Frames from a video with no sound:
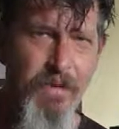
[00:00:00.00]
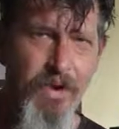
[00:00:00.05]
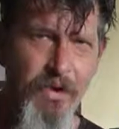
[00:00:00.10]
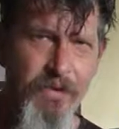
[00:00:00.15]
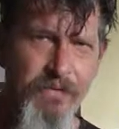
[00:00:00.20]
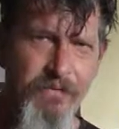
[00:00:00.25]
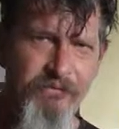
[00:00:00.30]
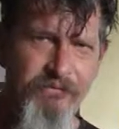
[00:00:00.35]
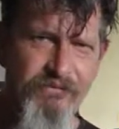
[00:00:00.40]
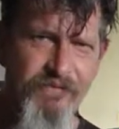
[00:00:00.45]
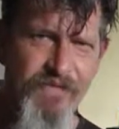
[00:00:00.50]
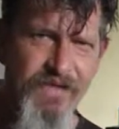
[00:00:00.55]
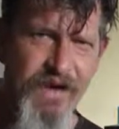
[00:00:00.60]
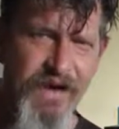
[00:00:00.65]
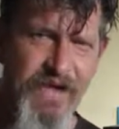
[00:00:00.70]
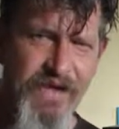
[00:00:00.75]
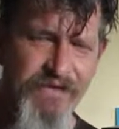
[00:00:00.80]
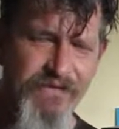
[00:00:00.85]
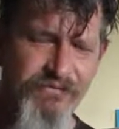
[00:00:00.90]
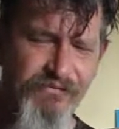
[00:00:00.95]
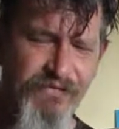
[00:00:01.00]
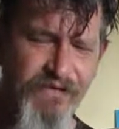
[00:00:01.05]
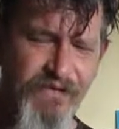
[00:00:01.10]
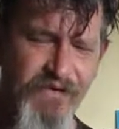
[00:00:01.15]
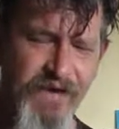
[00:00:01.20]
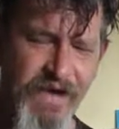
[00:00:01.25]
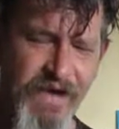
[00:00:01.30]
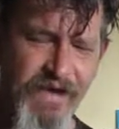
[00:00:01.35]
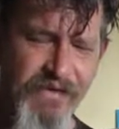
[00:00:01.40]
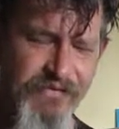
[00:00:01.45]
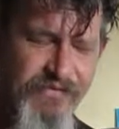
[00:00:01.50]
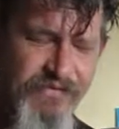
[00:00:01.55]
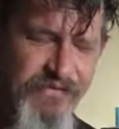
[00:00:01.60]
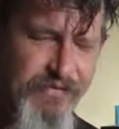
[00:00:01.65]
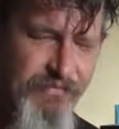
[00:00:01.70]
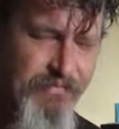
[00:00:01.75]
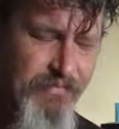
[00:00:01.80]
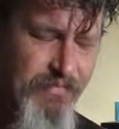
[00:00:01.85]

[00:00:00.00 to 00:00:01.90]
mode for the last few days,